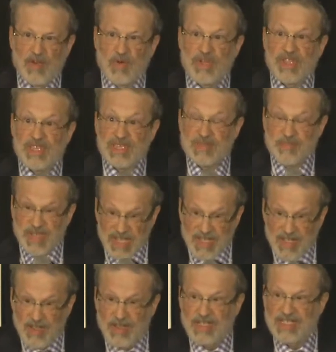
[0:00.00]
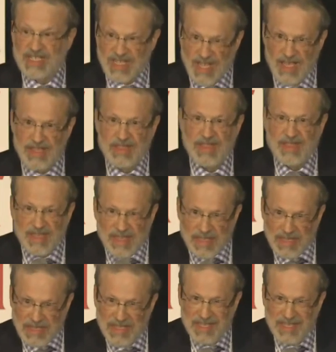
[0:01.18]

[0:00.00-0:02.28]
with his big, long, sliding thing.